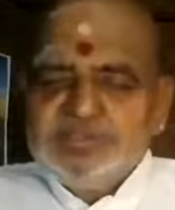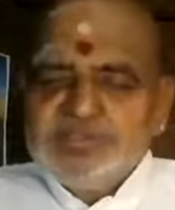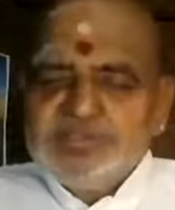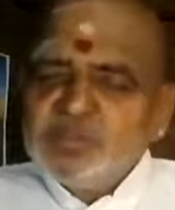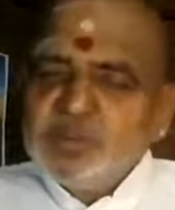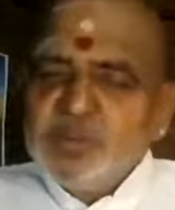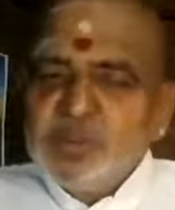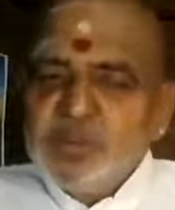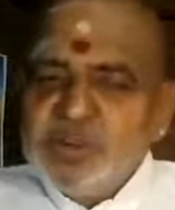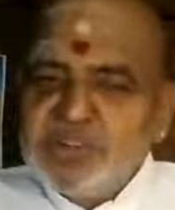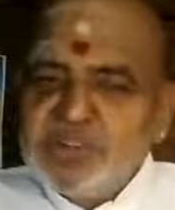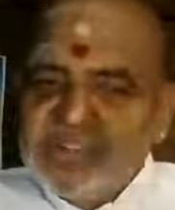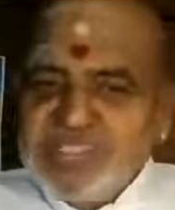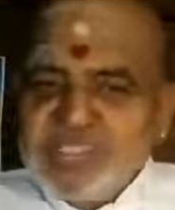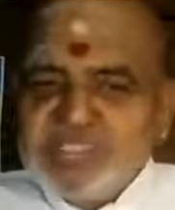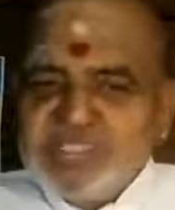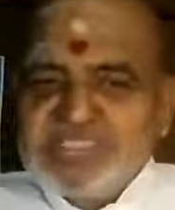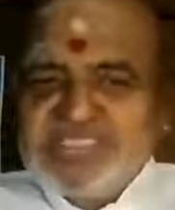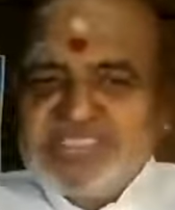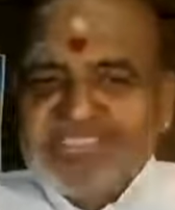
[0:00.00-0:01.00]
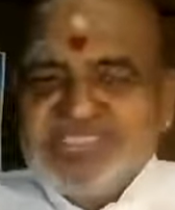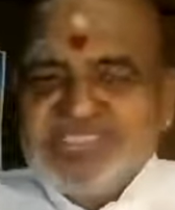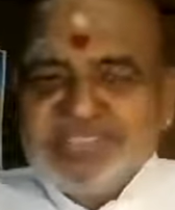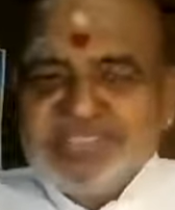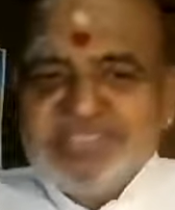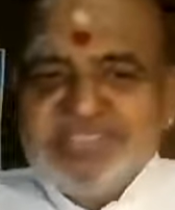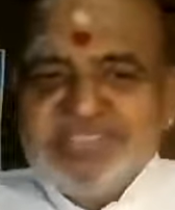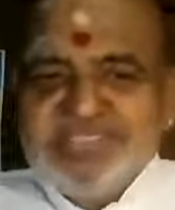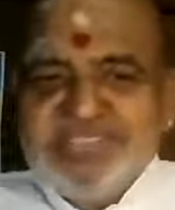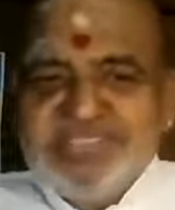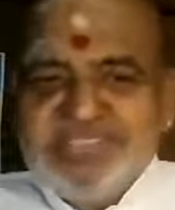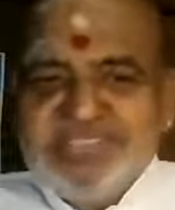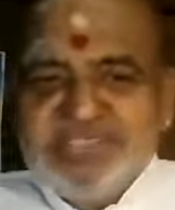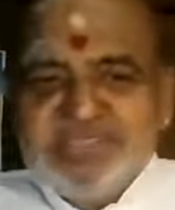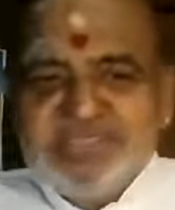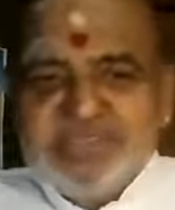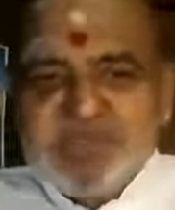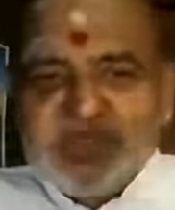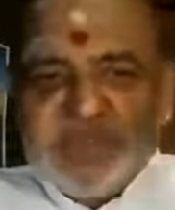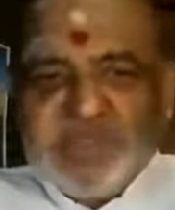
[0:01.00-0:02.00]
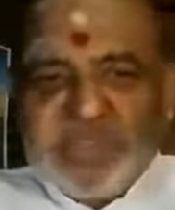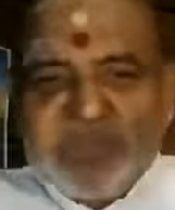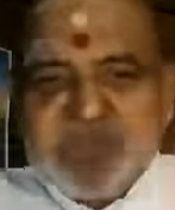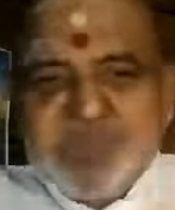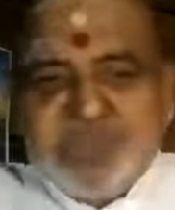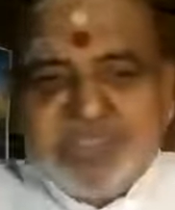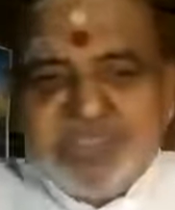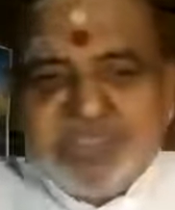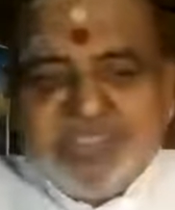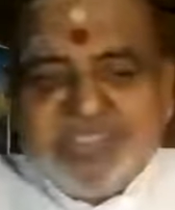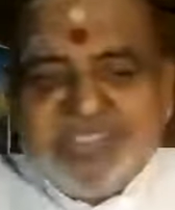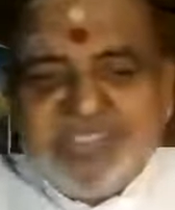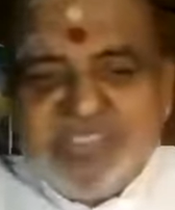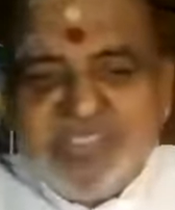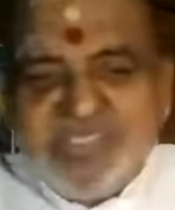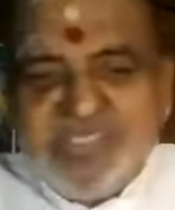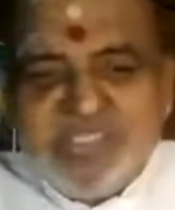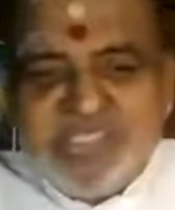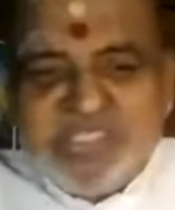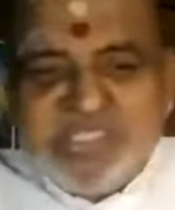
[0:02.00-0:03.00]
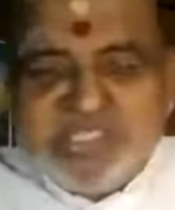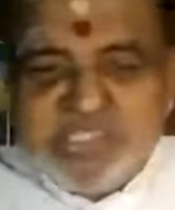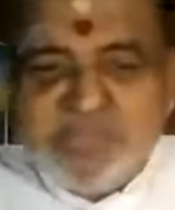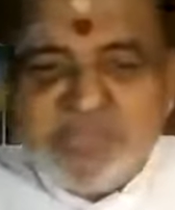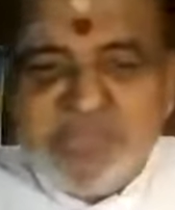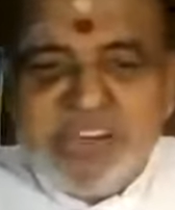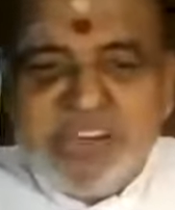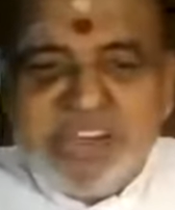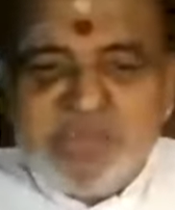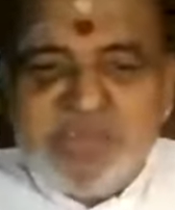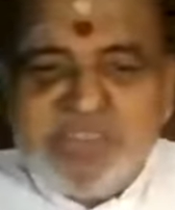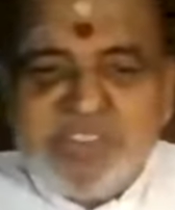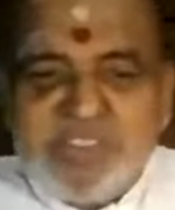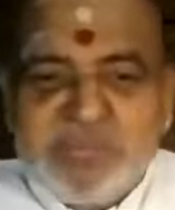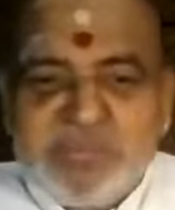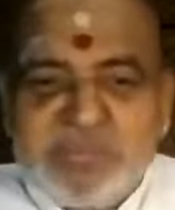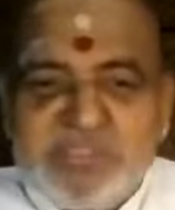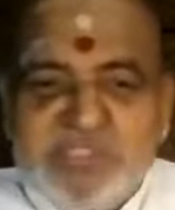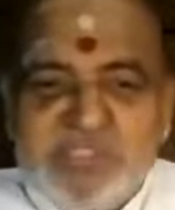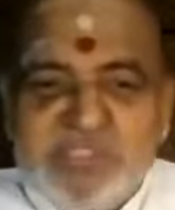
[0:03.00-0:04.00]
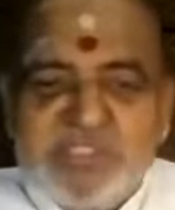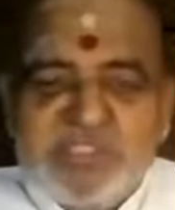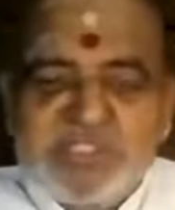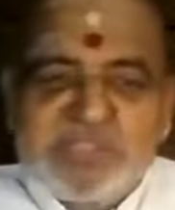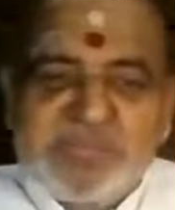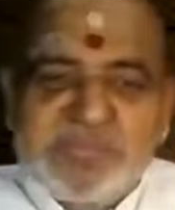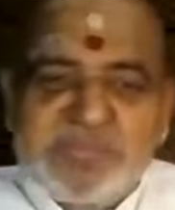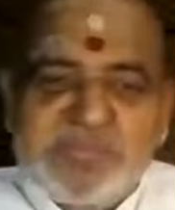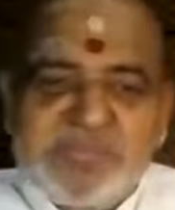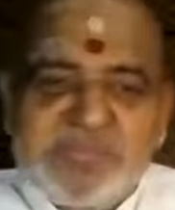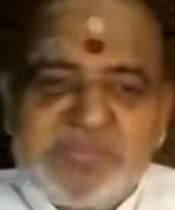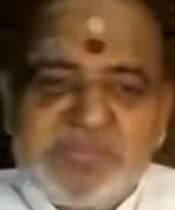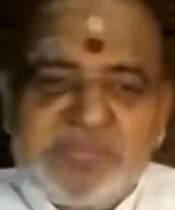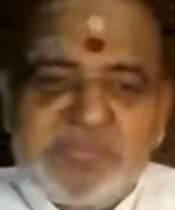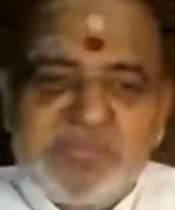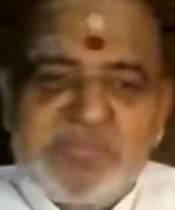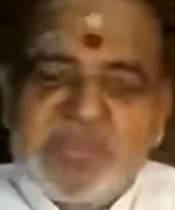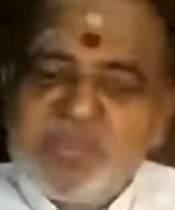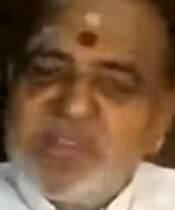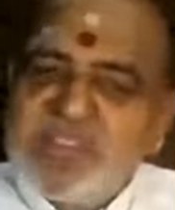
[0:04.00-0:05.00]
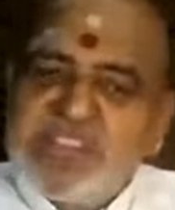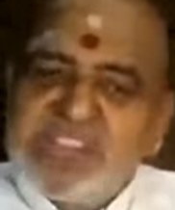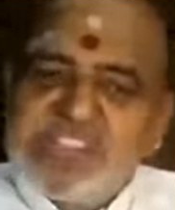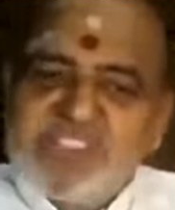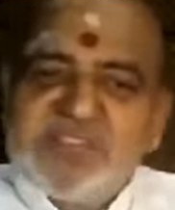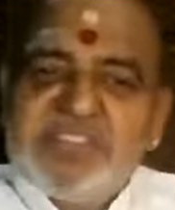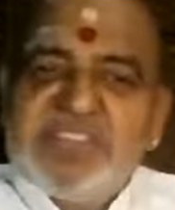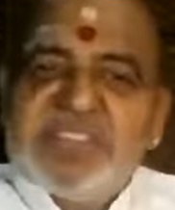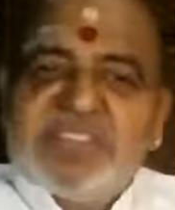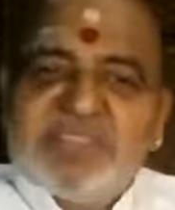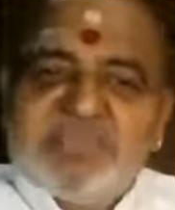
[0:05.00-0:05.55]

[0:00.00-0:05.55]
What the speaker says: overtakes whatever the smell coming from the kitchen or elsewhere.